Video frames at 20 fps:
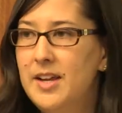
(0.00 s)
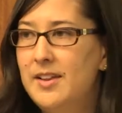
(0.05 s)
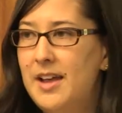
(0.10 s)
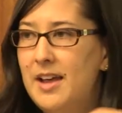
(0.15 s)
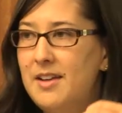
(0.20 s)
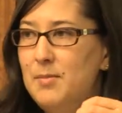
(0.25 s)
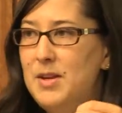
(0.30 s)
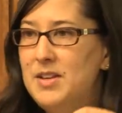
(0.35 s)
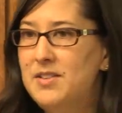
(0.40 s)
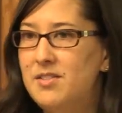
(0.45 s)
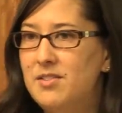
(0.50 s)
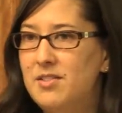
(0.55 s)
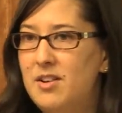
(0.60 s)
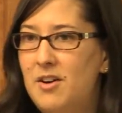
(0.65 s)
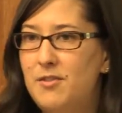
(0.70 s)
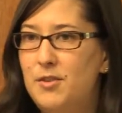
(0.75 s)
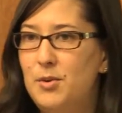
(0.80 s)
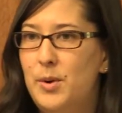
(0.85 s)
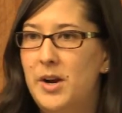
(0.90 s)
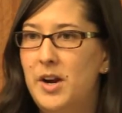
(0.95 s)
That piece of
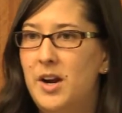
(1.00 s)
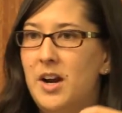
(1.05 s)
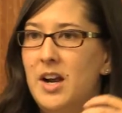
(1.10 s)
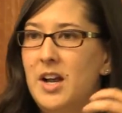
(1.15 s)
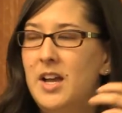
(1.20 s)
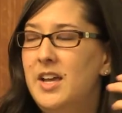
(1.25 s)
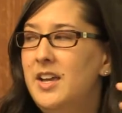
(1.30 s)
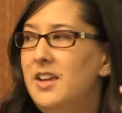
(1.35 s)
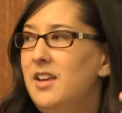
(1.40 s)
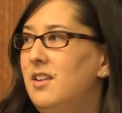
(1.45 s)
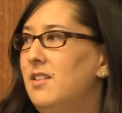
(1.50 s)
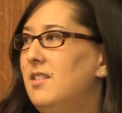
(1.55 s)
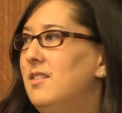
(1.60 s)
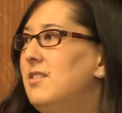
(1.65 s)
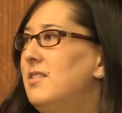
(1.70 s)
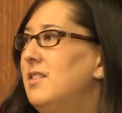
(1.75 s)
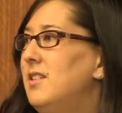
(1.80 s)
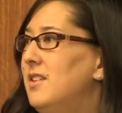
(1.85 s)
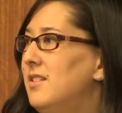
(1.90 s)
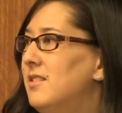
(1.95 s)
software
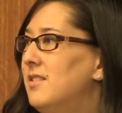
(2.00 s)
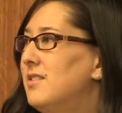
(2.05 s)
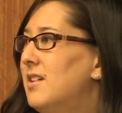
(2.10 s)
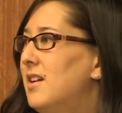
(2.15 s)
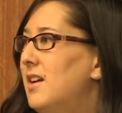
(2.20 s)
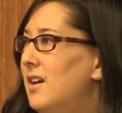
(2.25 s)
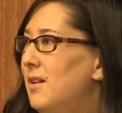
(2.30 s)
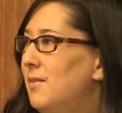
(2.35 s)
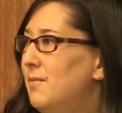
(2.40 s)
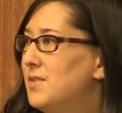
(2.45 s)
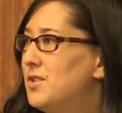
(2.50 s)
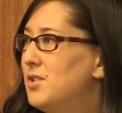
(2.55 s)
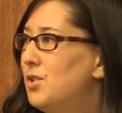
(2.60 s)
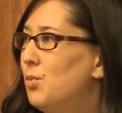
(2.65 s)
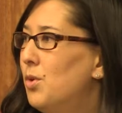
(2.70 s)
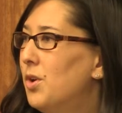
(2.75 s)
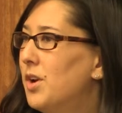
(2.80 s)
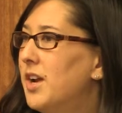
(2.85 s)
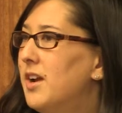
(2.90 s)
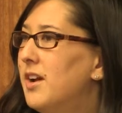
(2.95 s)
is still
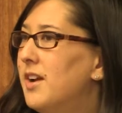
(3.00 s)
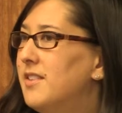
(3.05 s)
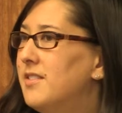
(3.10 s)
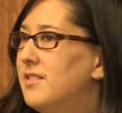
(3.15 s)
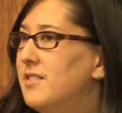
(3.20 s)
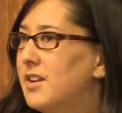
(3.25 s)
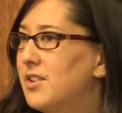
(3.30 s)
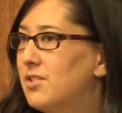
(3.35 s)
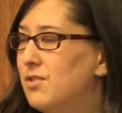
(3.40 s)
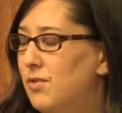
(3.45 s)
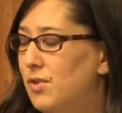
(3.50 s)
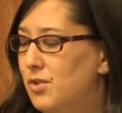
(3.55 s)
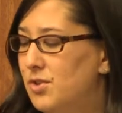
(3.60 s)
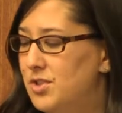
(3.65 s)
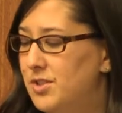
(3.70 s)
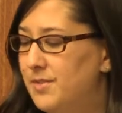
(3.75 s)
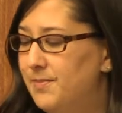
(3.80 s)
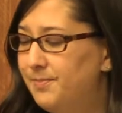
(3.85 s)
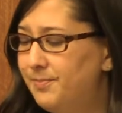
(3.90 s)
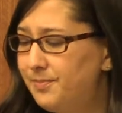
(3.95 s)
working on its next
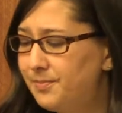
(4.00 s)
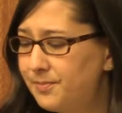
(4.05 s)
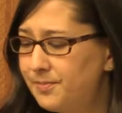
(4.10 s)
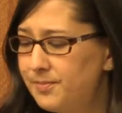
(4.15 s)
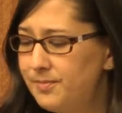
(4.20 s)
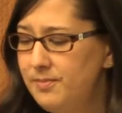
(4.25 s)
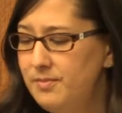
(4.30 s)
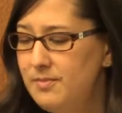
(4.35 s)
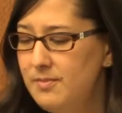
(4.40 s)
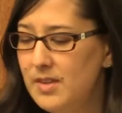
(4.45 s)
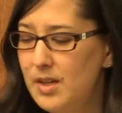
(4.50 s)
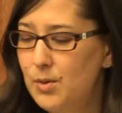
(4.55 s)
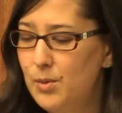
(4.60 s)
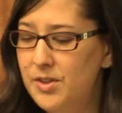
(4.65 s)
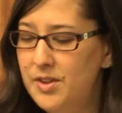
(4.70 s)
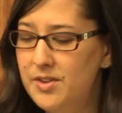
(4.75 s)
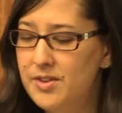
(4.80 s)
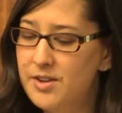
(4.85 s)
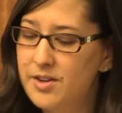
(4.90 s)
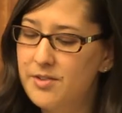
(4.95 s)
version.
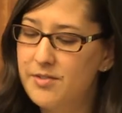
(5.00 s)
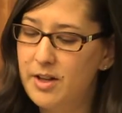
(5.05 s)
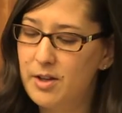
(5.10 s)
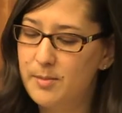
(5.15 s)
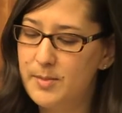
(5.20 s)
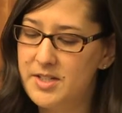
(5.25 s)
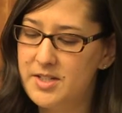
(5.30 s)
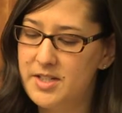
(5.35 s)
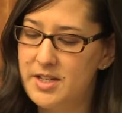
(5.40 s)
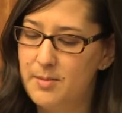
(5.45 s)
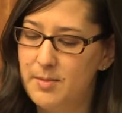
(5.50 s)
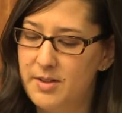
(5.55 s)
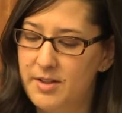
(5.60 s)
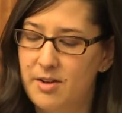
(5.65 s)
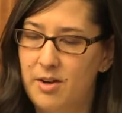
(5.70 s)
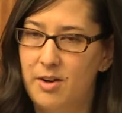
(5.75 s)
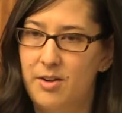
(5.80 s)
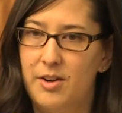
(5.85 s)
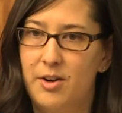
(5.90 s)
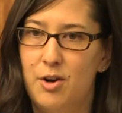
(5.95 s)
within their development team, and
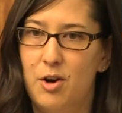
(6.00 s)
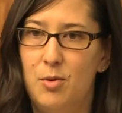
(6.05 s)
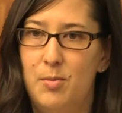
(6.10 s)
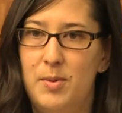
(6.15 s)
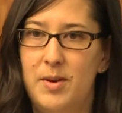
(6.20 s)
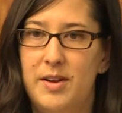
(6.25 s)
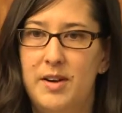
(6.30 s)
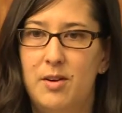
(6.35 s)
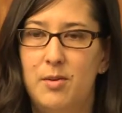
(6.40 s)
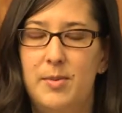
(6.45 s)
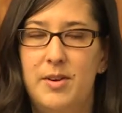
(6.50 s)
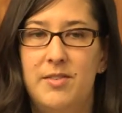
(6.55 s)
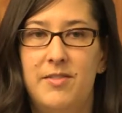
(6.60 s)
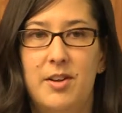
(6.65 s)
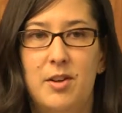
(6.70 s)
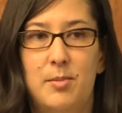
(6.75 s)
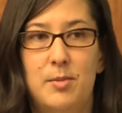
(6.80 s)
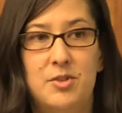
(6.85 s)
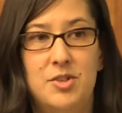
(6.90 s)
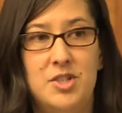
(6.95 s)
they're hoping it'll be
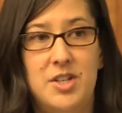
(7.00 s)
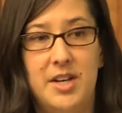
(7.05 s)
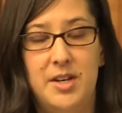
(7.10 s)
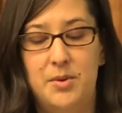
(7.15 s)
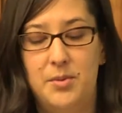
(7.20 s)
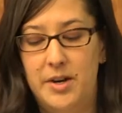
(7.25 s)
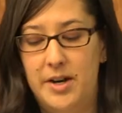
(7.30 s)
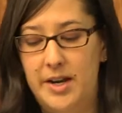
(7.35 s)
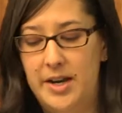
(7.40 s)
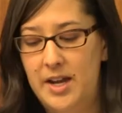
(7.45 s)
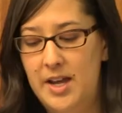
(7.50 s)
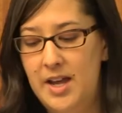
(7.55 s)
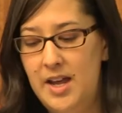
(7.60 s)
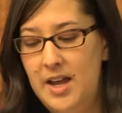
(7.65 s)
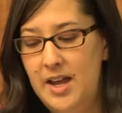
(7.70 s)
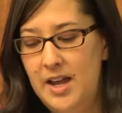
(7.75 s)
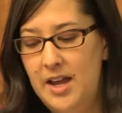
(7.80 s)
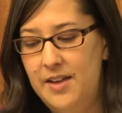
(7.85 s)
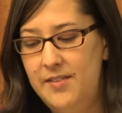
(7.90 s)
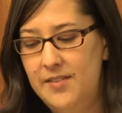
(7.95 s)
available in January.
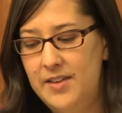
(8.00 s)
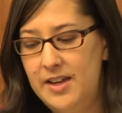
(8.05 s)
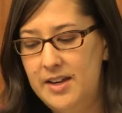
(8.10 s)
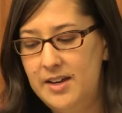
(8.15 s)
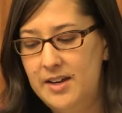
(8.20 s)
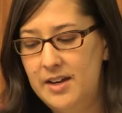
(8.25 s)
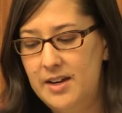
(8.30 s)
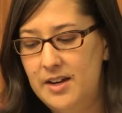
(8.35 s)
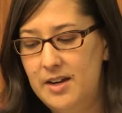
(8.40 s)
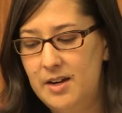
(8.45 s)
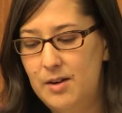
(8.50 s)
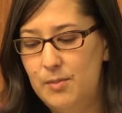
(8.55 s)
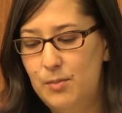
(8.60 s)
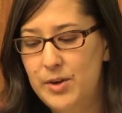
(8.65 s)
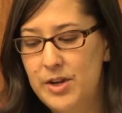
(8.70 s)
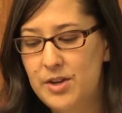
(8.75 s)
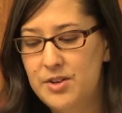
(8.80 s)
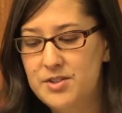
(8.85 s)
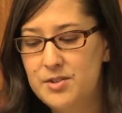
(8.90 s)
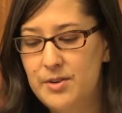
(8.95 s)
And then
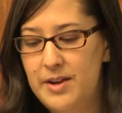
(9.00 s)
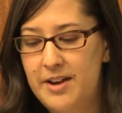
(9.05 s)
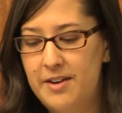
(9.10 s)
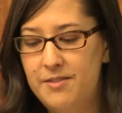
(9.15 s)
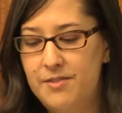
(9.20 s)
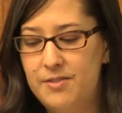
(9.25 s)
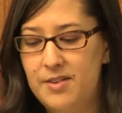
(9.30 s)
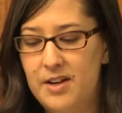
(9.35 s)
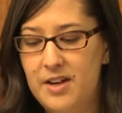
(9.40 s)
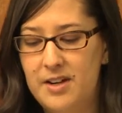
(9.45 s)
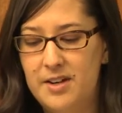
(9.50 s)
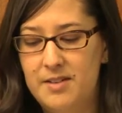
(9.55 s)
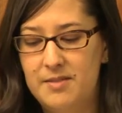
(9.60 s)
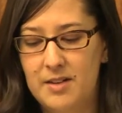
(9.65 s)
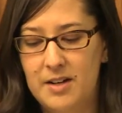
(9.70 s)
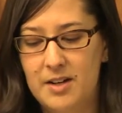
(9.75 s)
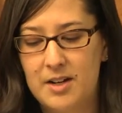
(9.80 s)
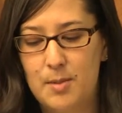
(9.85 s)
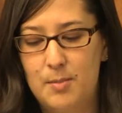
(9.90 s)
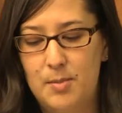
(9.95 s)
we also have
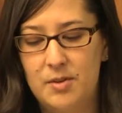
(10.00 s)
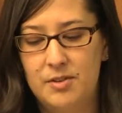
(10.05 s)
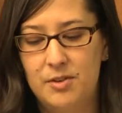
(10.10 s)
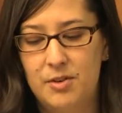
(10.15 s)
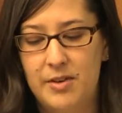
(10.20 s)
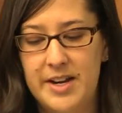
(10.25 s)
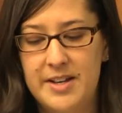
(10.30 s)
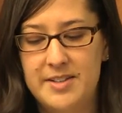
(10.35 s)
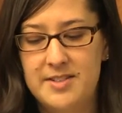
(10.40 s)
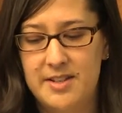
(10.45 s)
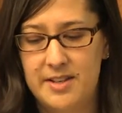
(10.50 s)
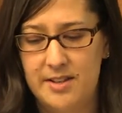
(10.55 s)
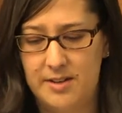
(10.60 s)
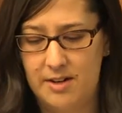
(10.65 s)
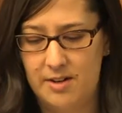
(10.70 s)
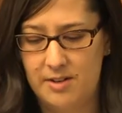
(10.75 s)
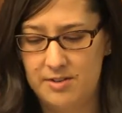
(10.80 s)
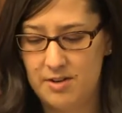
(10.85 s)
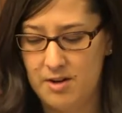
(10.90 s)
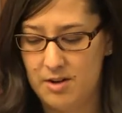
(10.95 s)
a couple of grants in
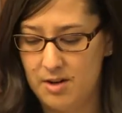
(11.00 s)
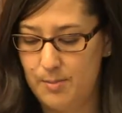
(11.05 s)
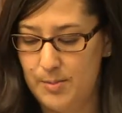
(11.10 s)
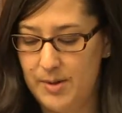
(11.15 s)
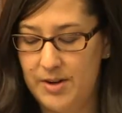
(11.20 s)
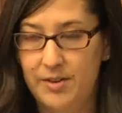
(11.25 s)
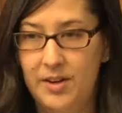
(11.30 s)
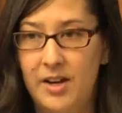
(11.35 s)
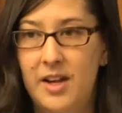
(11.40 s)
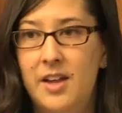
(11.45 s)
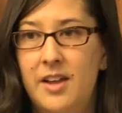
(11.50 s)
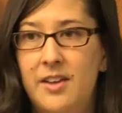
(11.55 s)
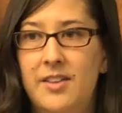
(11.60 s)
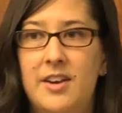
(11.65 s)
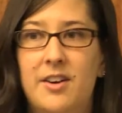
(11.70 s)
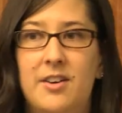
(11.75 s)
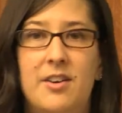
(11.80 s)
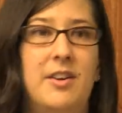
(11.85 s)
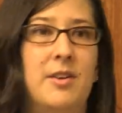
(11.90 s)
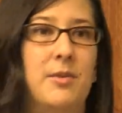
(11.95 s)
that I'll talk about
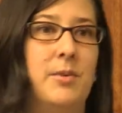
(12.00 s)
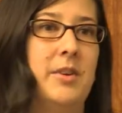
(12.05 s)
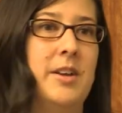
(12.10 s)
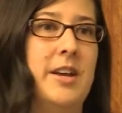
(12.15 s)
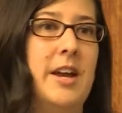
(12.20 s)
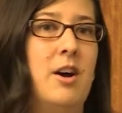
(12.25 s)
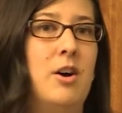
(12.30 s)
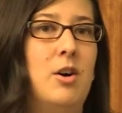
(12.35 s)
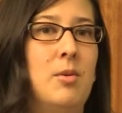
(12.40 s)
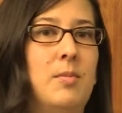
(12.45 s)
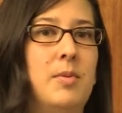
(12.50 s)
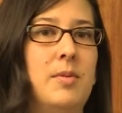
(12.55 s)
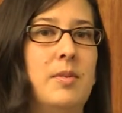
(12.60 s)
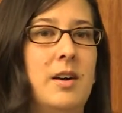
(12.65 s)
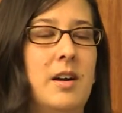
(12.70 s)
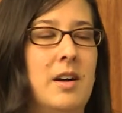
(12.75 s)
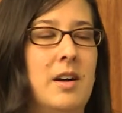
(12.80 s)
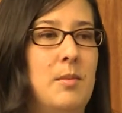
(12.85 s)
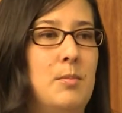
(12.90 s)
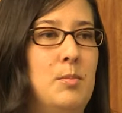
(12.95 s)
that are going to really help
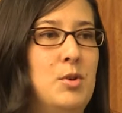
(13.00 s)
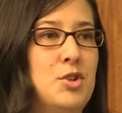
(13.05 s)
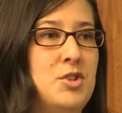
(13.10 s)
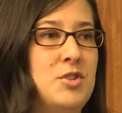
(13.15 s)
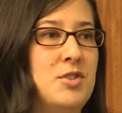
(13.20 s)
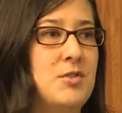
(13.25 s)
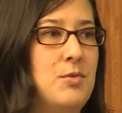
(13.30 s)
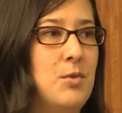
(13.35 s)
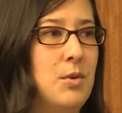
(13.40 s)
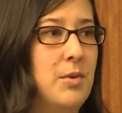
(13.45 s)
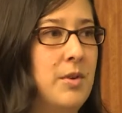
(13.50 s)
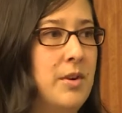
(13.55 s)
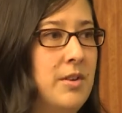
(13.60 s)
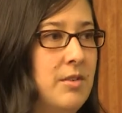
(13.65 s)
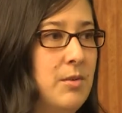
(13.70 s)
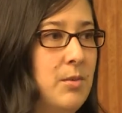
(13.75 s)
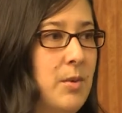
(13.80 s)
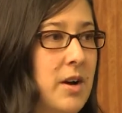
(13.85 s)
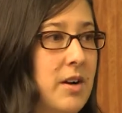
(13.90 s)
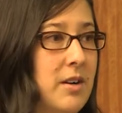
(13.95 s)
push this forward
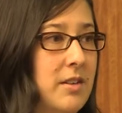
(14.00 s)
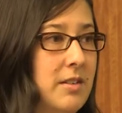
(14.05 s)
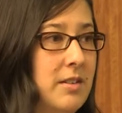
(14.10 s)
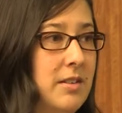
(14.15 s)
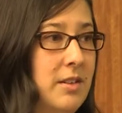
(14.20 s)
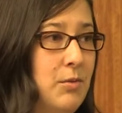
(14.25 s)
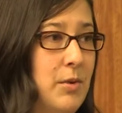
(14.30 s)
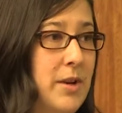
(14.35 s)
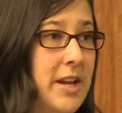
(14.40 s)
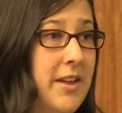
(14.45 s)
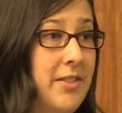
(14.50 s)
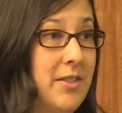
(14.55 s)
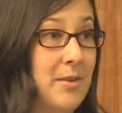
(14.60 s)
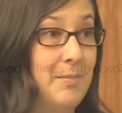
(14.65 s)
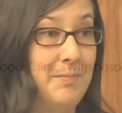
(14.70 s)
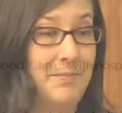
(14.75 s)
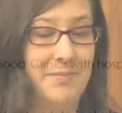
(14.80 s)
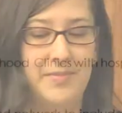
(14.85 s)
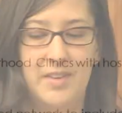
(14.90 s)
as well if we get them.